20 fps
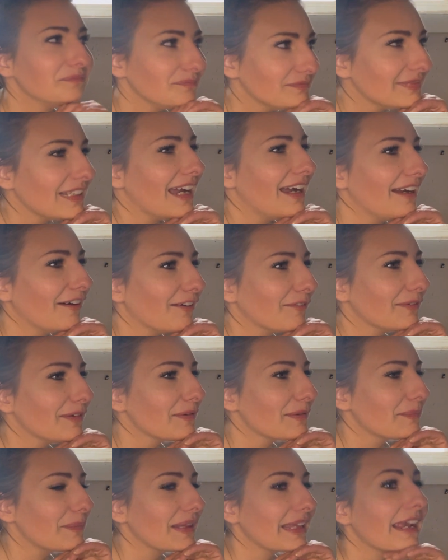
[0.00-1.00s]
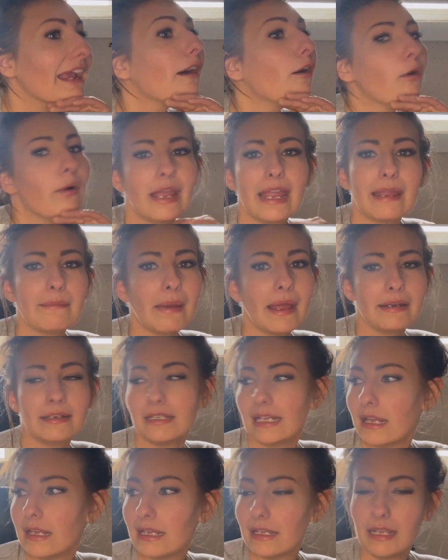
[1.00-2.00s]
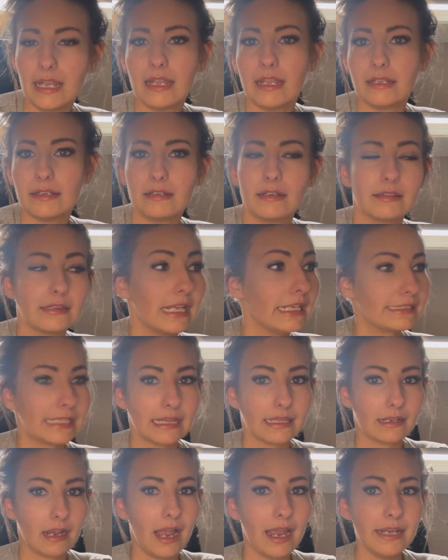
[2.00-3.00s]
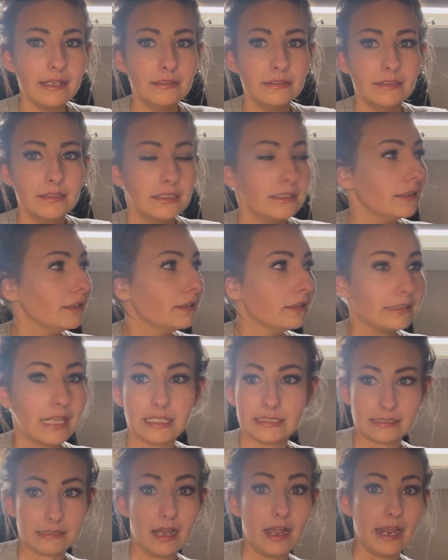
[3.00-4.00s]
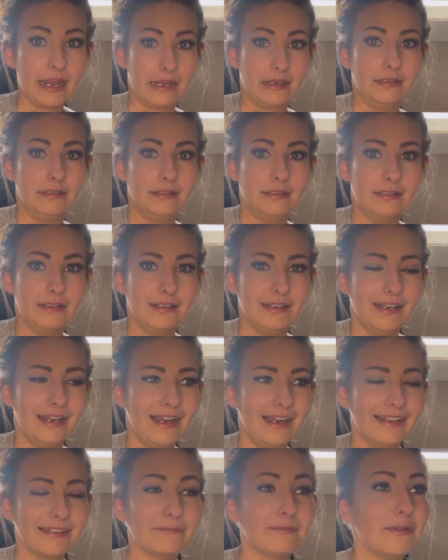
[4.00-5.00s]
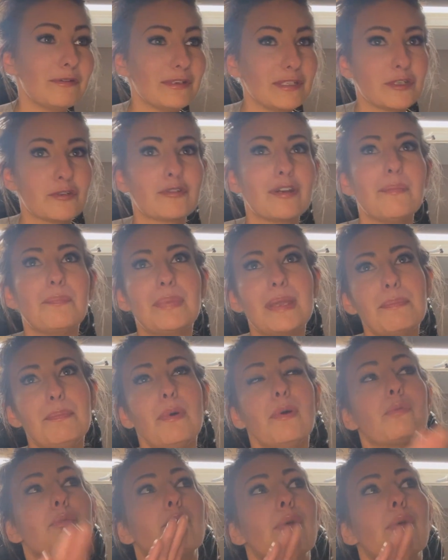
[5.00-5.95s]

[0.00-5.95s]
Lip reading: yeah. Or we would be like, oh, hey, man, hey, is that the guy? That's the guy. And we would trip people